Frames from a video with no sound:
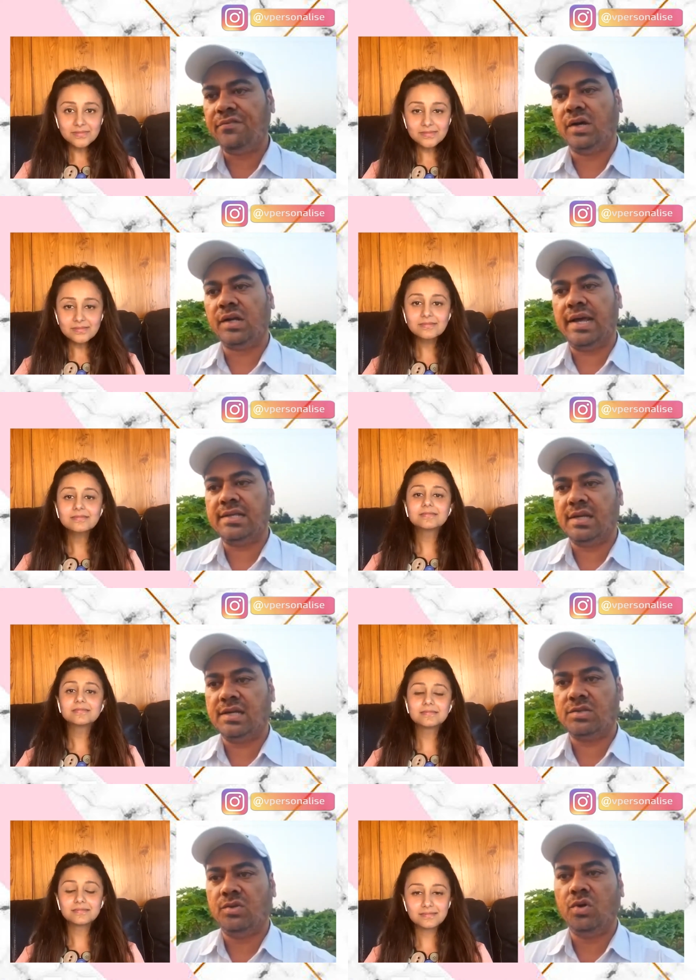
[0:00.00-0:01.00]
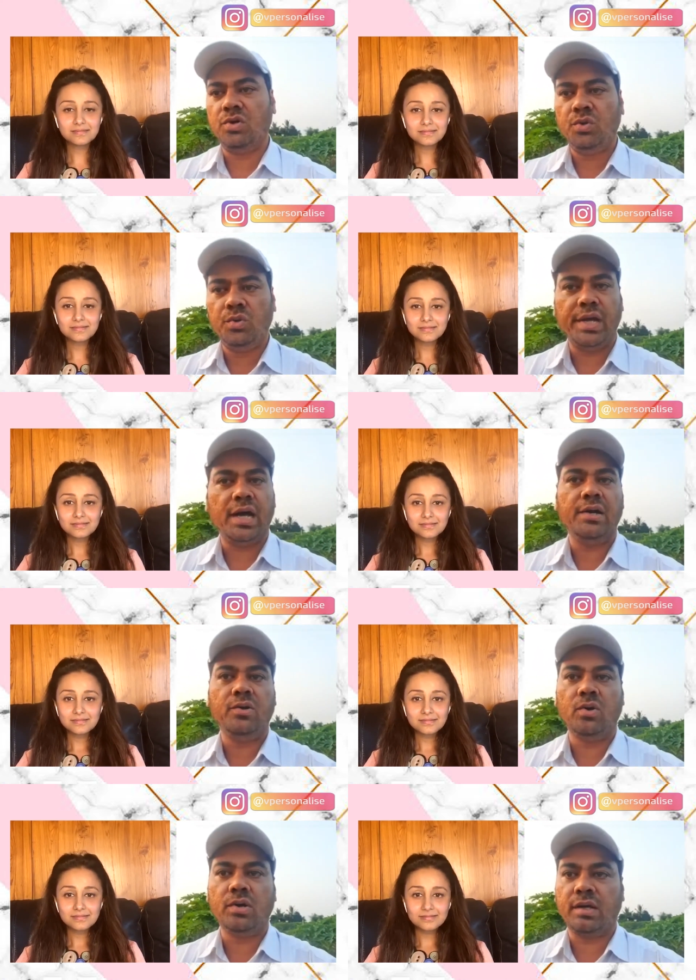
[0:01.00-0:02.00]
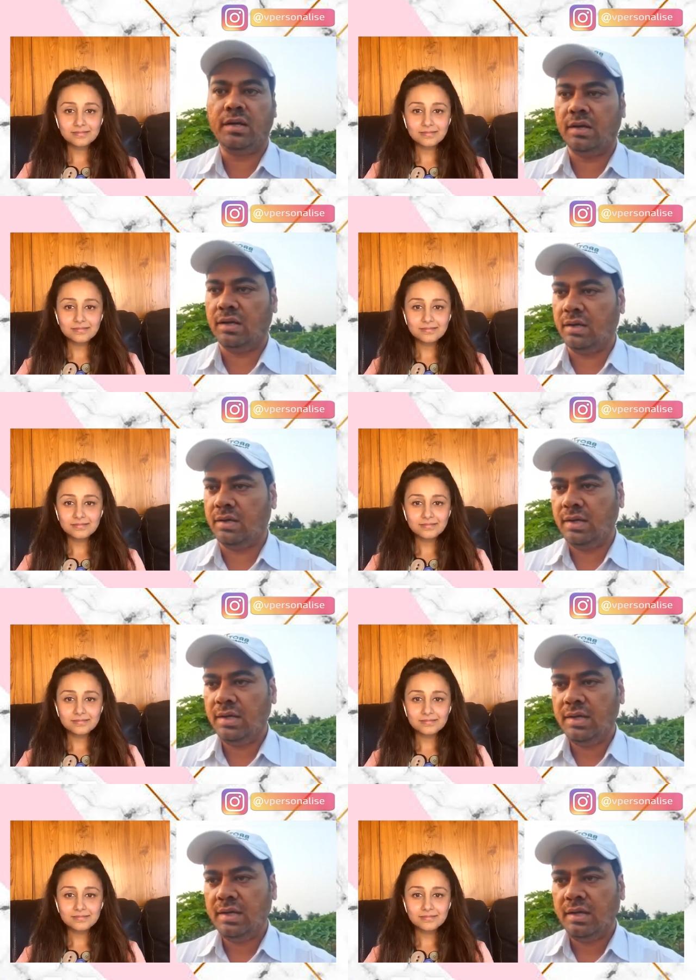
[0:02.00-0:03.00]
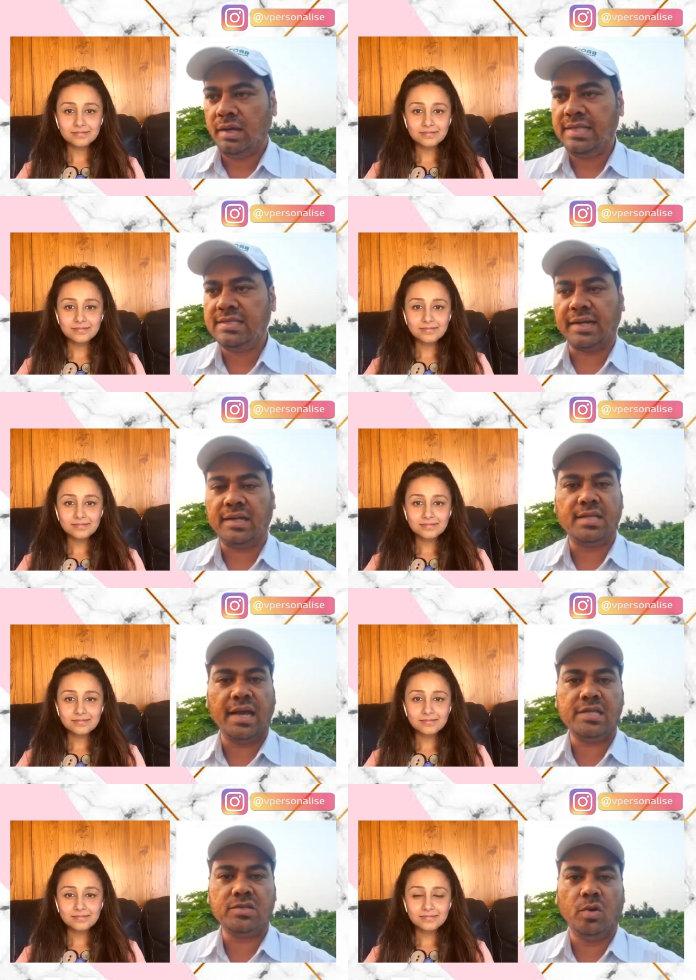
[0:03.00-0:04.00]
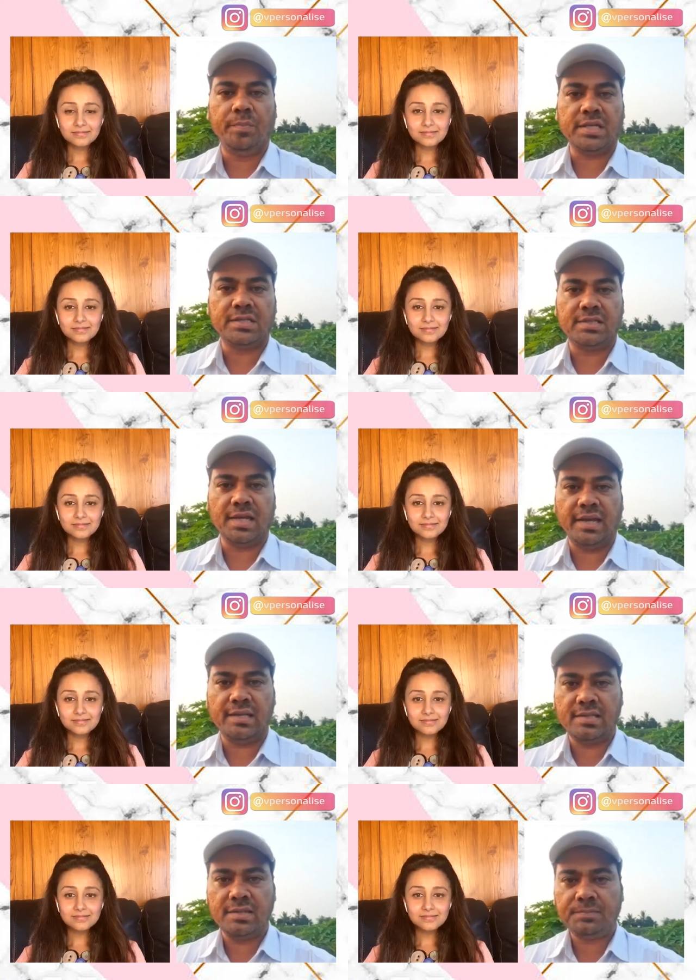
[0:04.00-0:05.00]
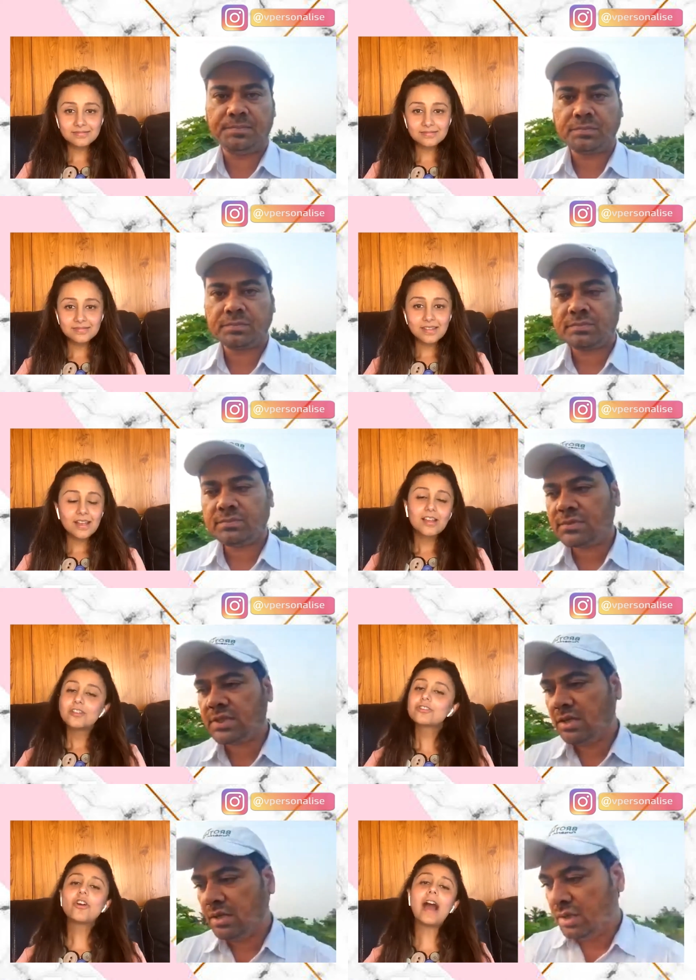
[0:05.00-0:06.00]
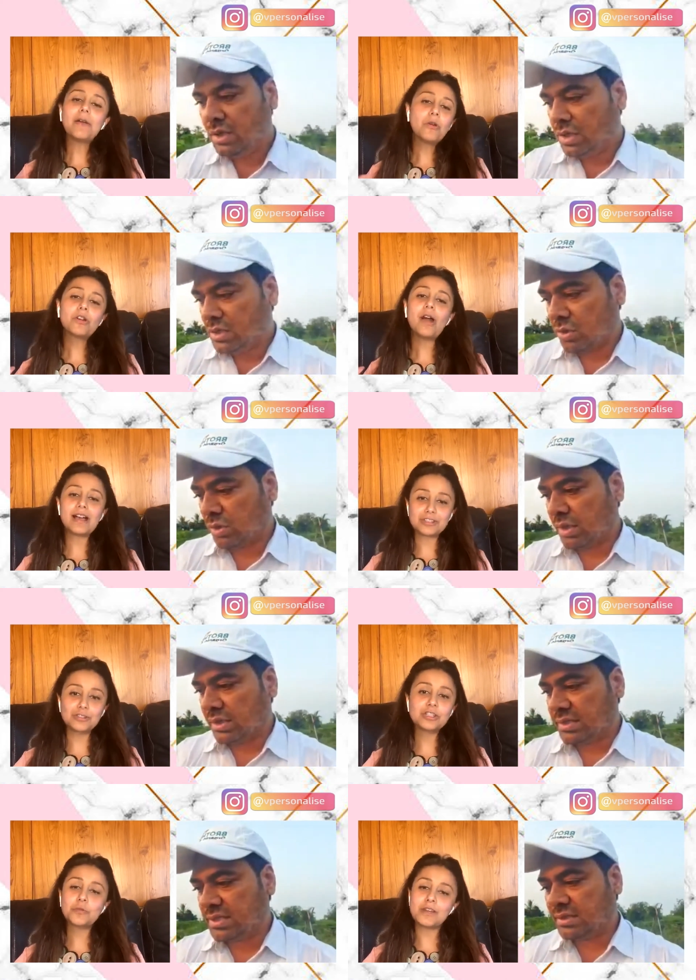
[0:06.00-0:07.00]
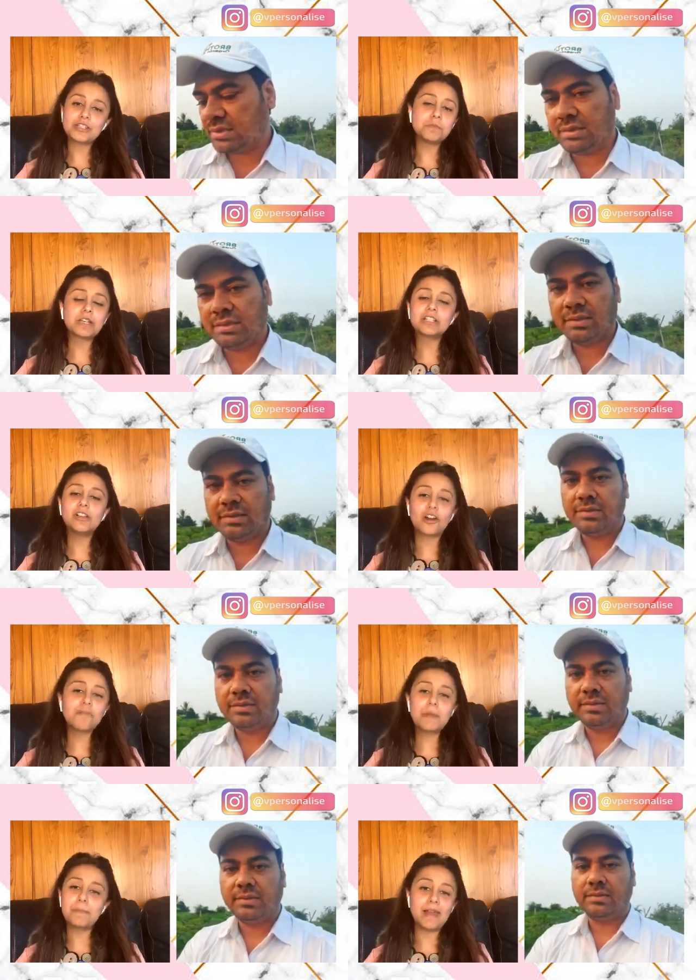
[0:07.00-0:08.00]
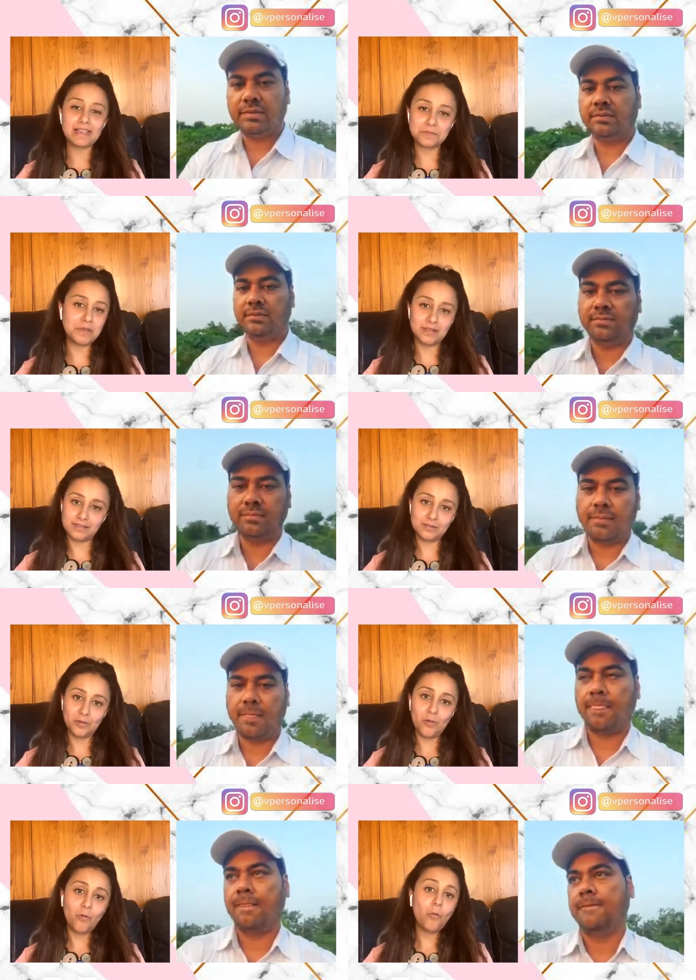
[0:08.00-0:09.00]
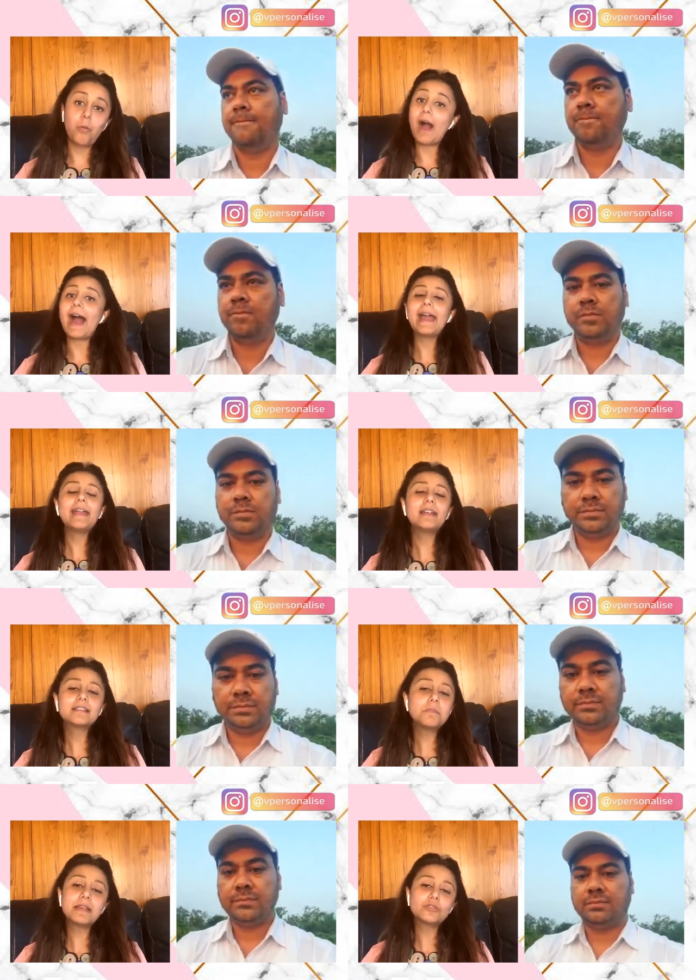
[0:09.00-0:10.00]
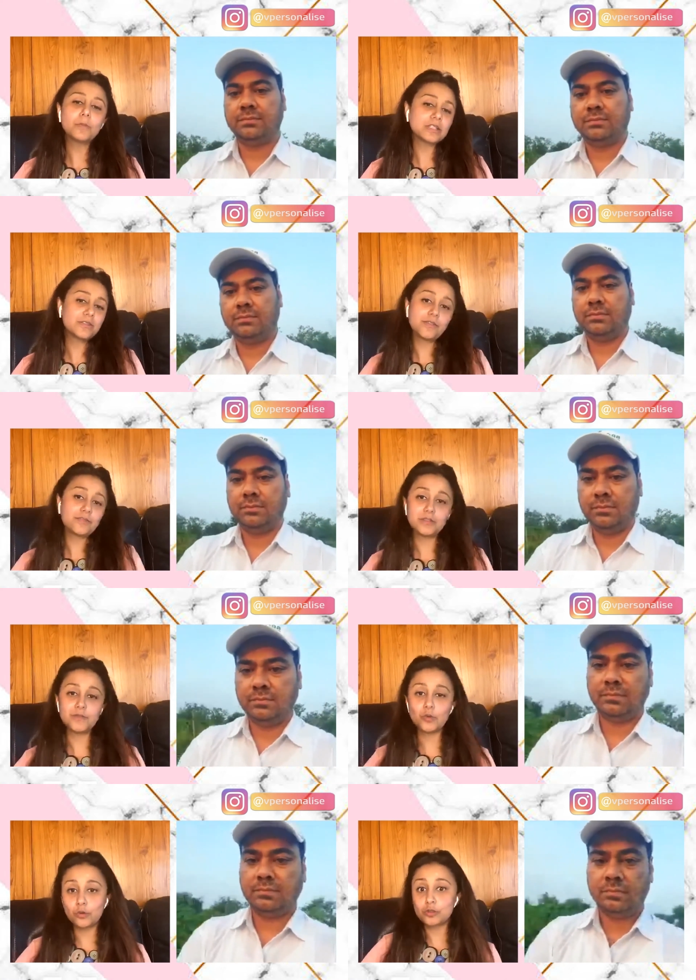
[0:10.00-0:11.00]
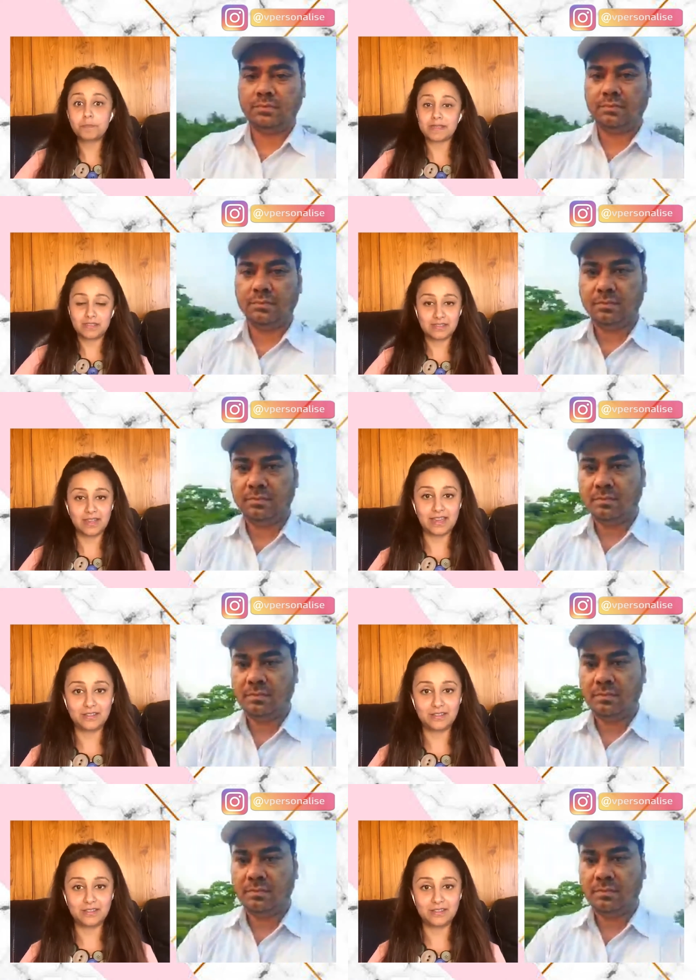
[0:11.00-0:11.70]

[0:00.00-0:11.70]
Speaker 1: fertilizers, no urea, no uh, insecticides, no pesticides.
Speaker 2: So I want to so, ask you this question because a lot of people ask me this why does it make so much of a difference if we don't use pesticides?